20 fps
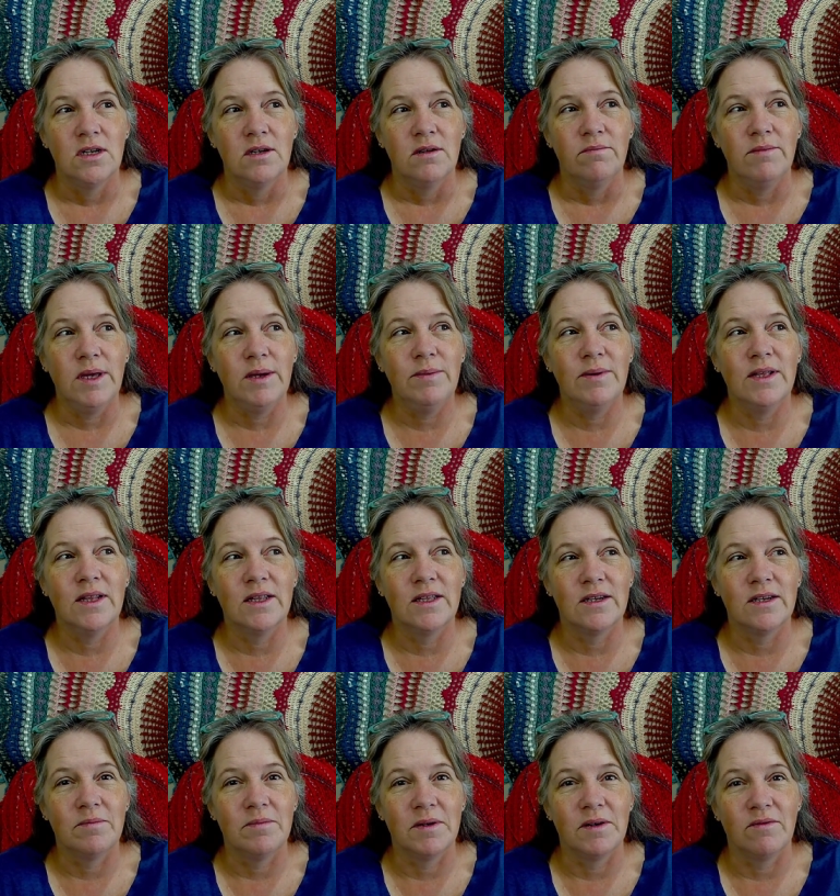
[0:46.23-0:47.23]
maybe a
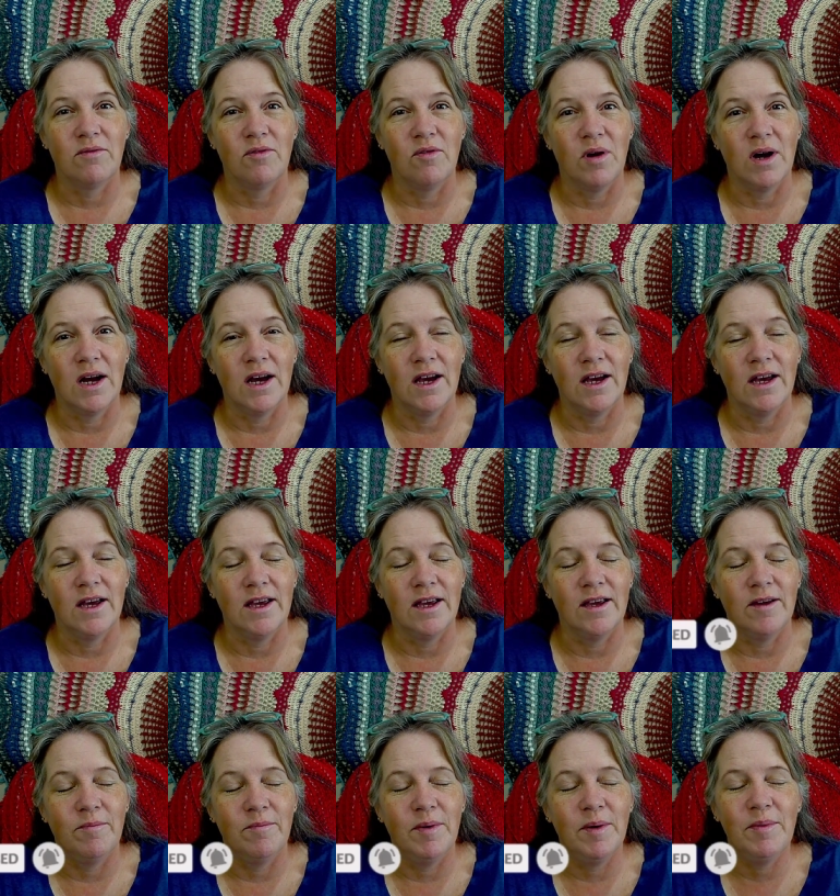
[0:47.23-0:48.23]
little bit of
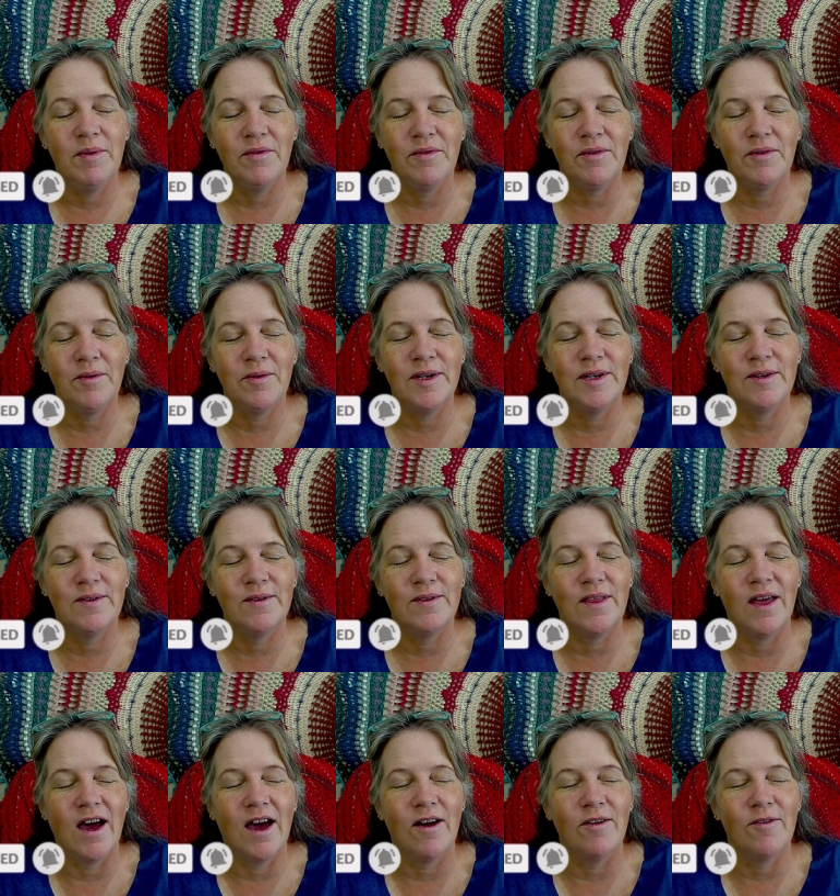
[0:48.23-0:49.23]
why. But before we do
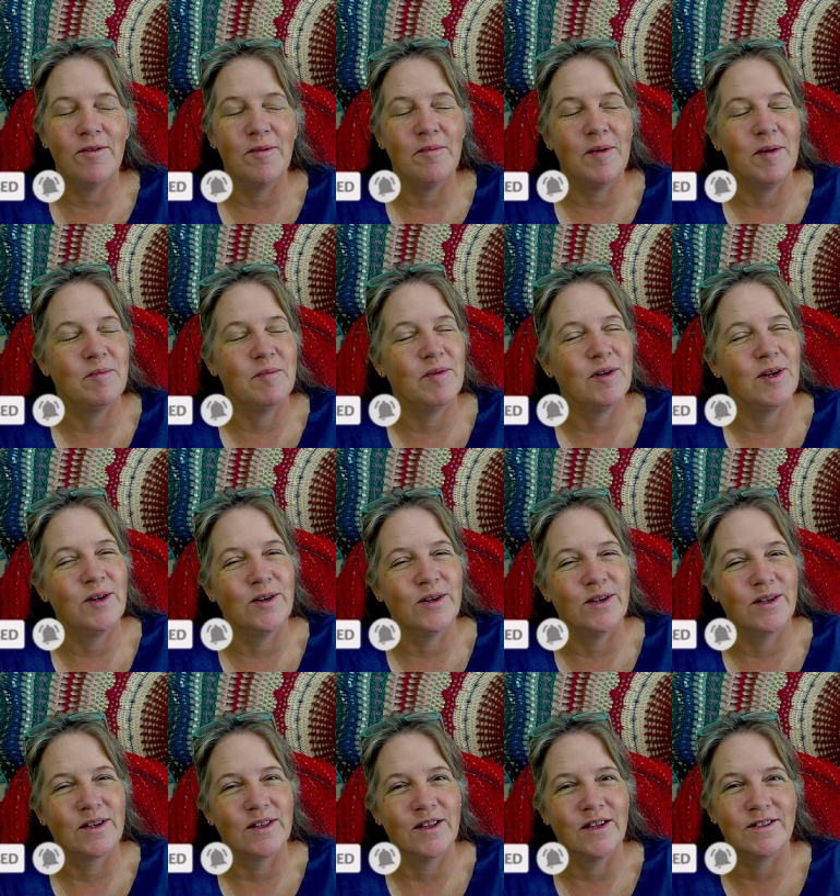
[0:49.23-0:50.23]
that, remember to
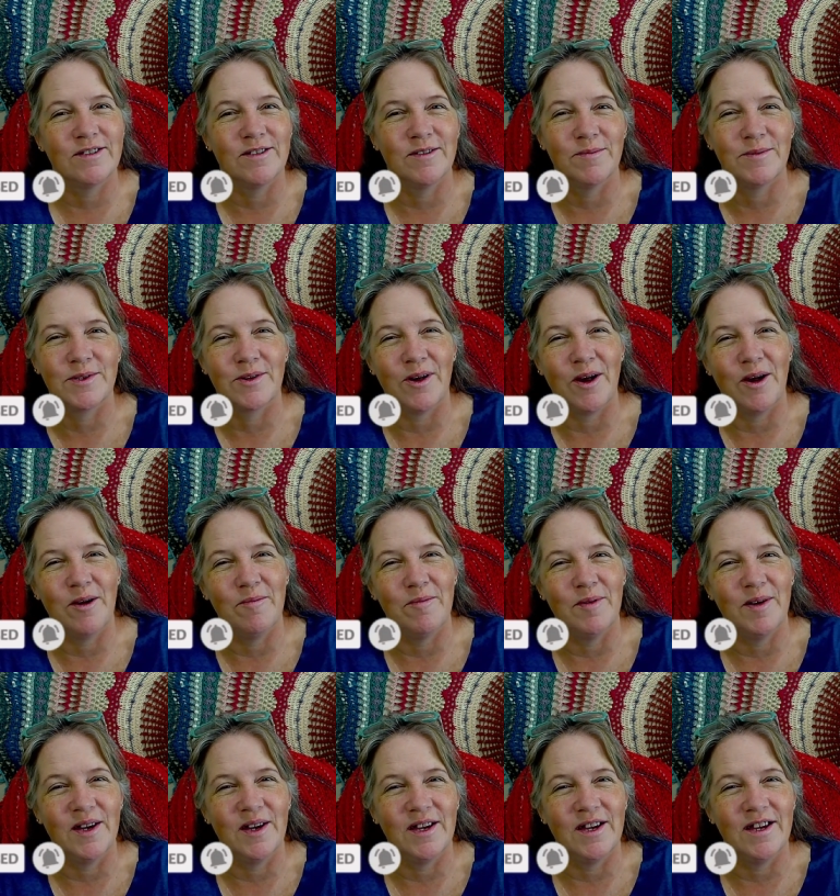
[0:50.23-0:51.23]
hook that subscribe
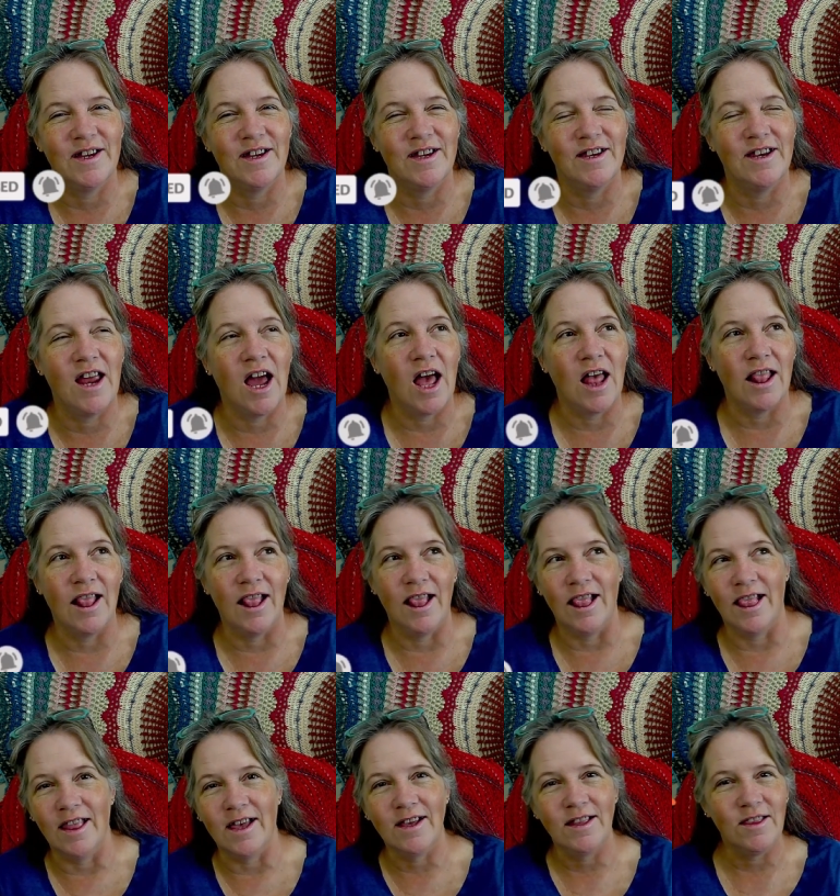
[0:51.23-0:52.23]
button,
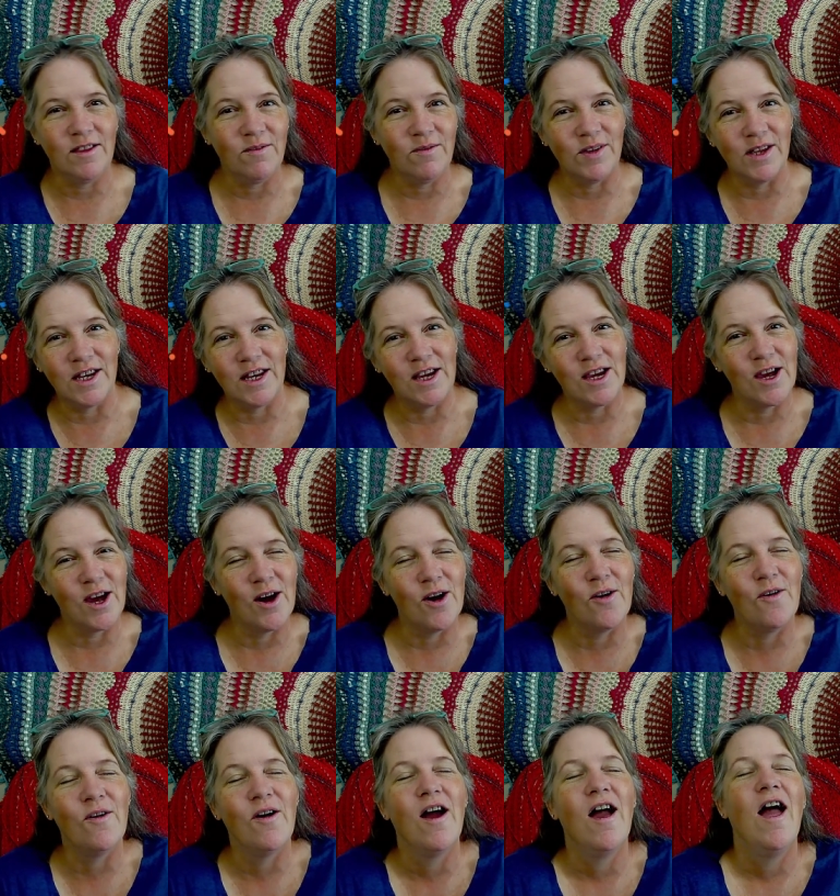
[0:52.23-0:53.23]
like the
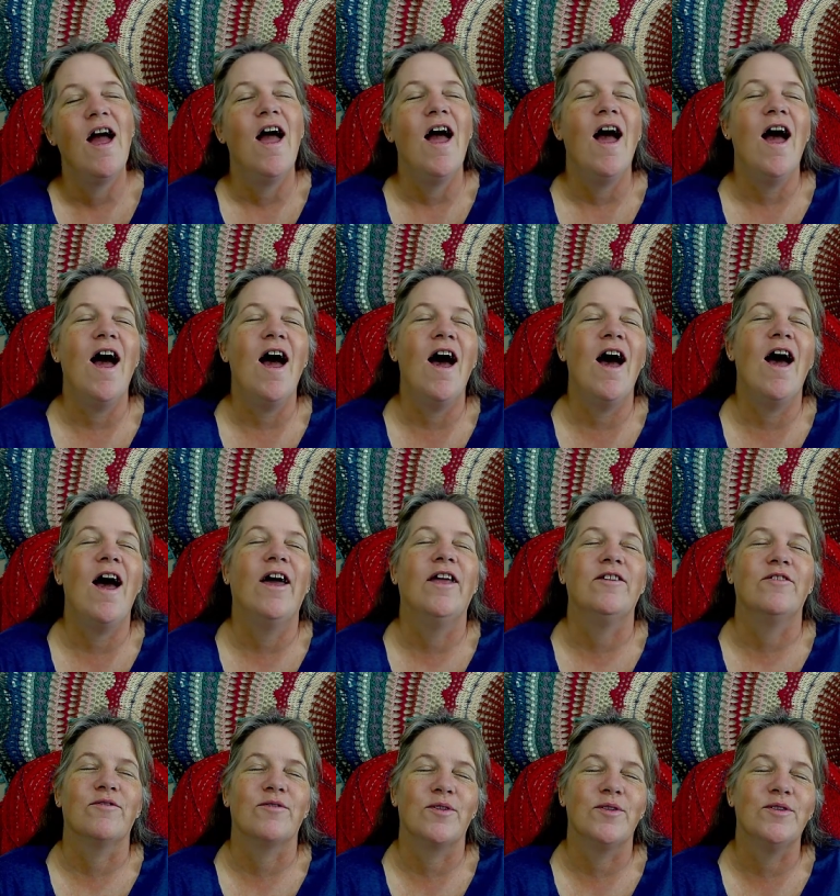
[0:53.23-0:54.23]
video, and
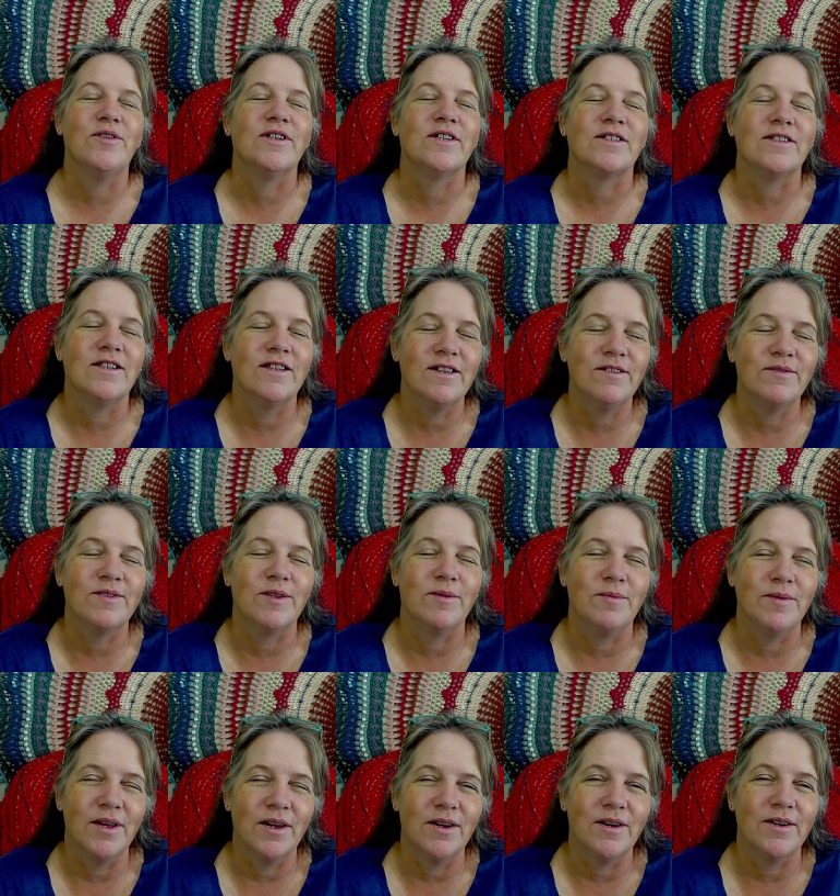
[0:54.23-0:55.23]
of course, leave some
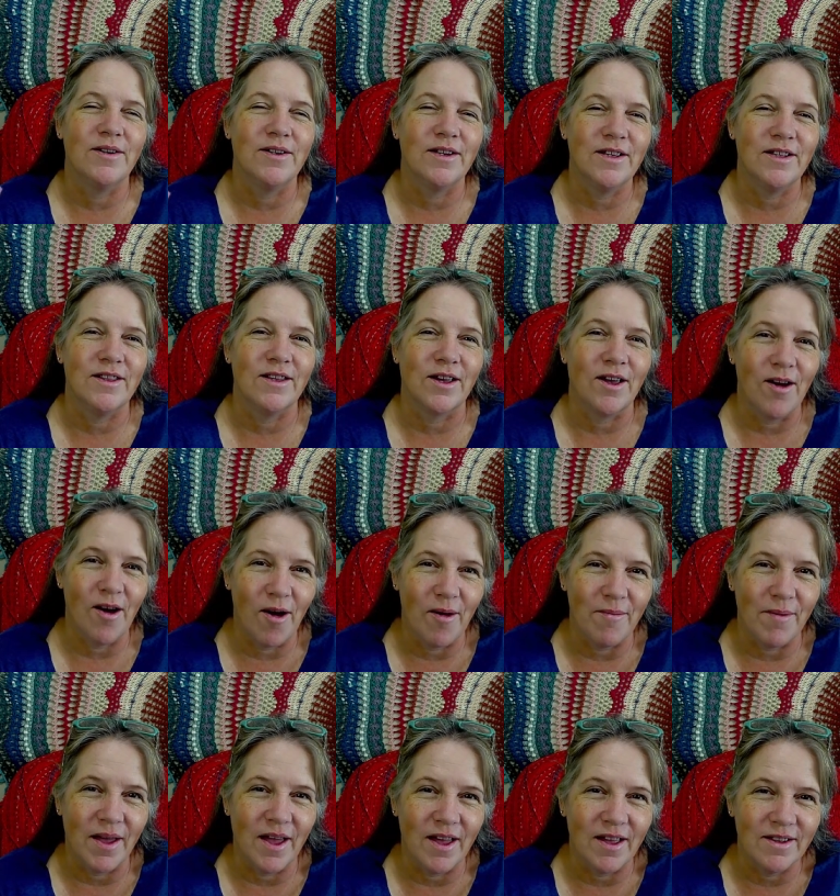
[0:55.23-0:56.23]
yarn in the
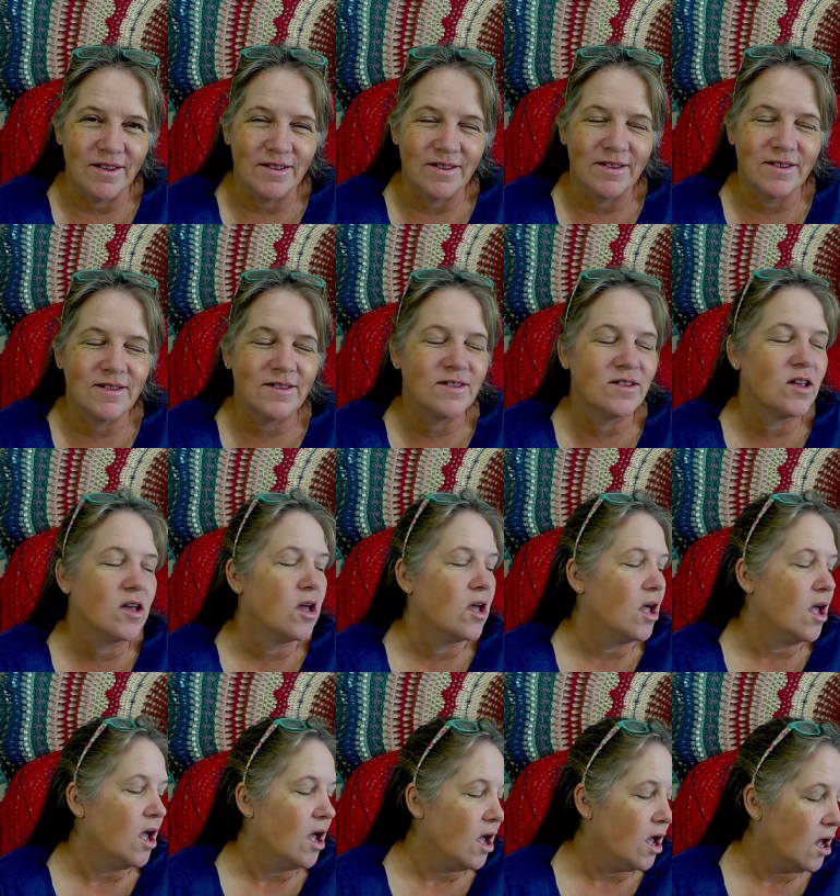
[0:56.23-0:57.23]
comments.
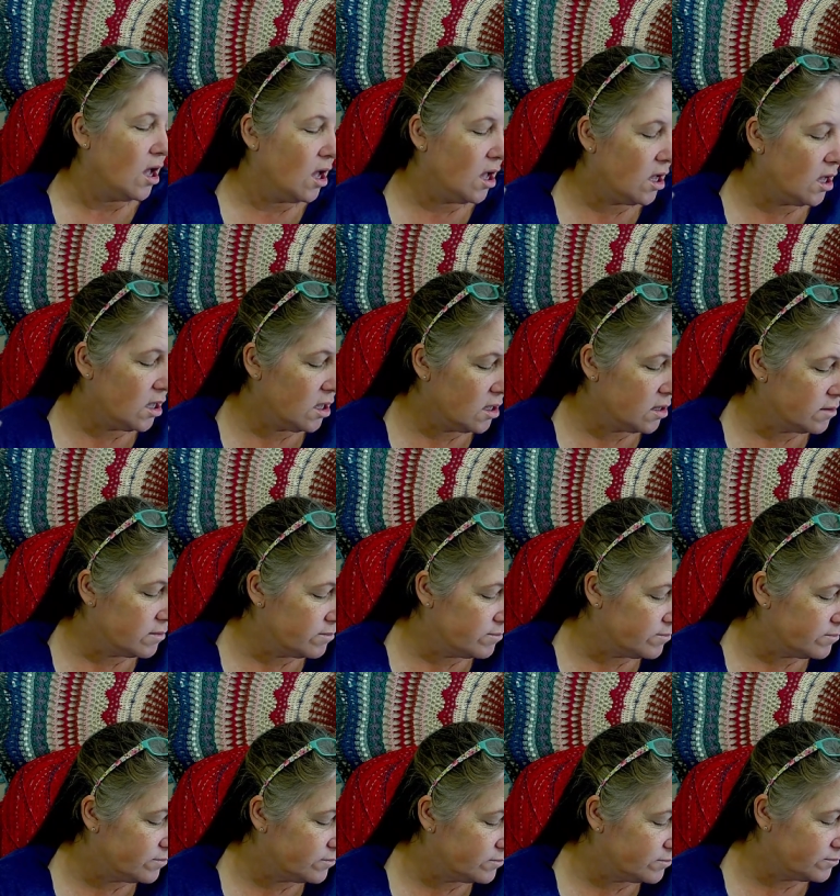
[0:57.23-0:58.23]

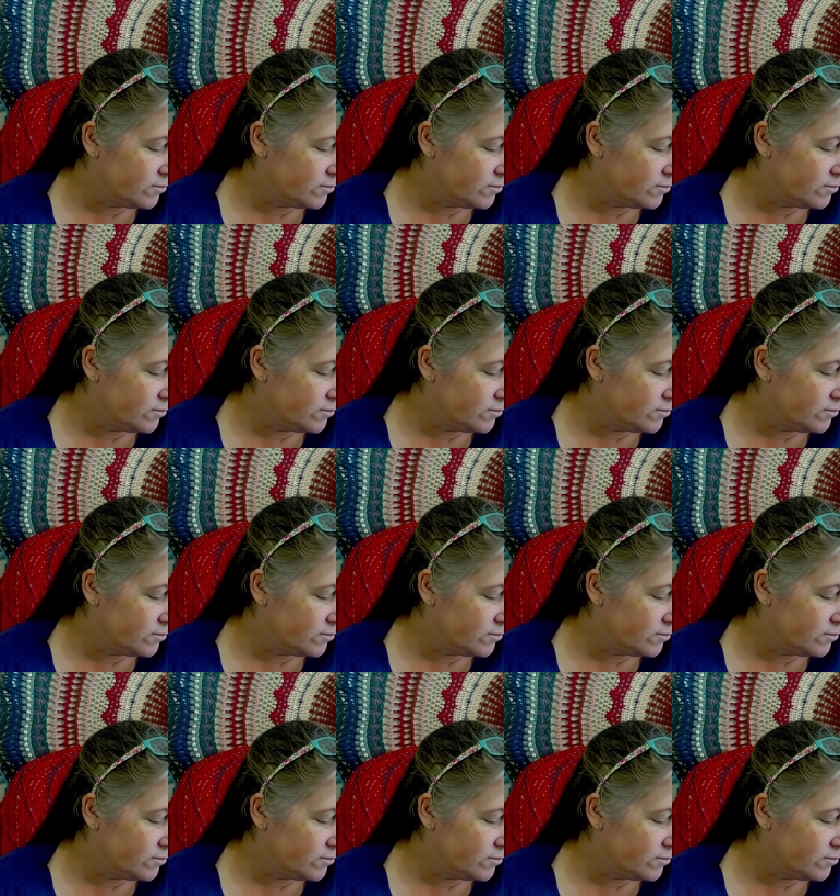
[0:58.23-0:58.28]
Um.